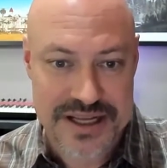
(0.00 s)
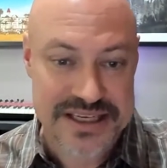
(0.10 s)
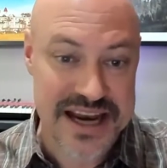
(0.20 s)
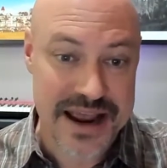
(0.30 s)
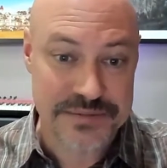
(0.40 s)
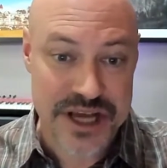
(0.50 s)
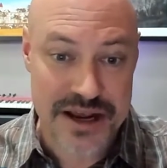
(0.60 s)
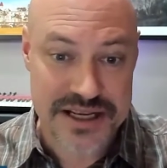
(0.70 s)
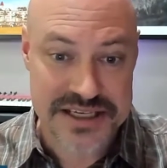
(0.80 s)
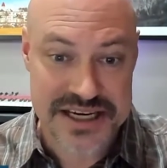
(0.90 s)
Today I'm
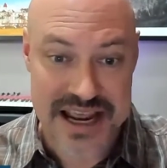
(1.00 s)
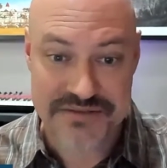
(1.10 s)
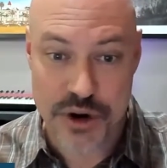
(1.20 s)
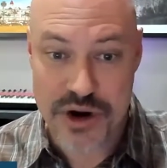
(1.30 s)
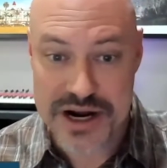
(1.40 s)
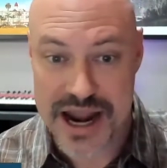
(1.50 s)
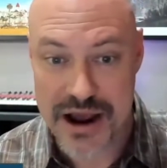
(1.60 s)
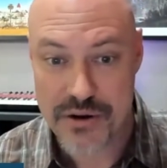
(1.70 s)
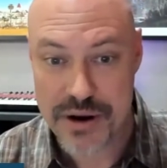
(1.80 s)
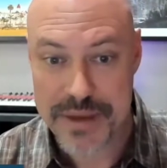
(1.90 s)
talking to David
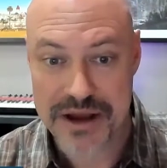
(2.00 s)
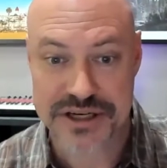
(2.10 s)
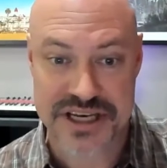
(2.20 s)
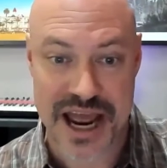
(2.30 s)
Ortinau about